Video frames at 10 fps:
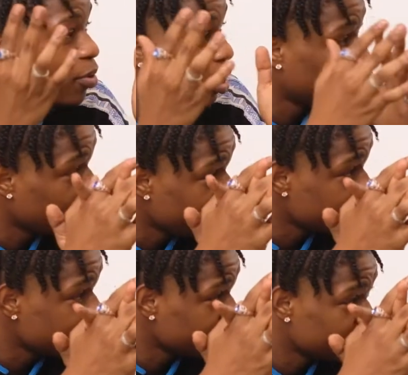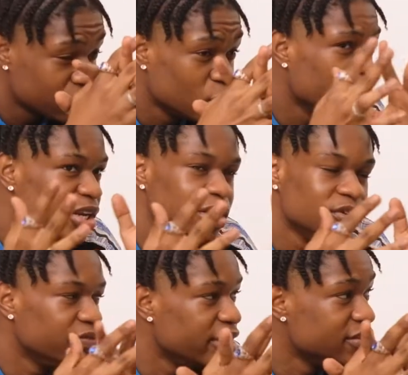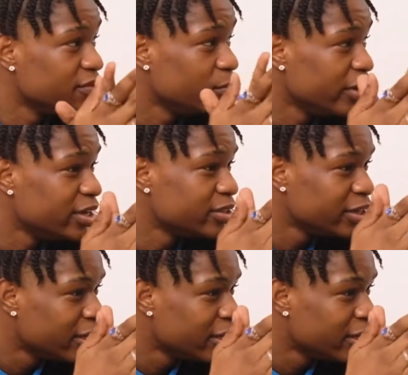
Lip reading: our print in so many innovative ways.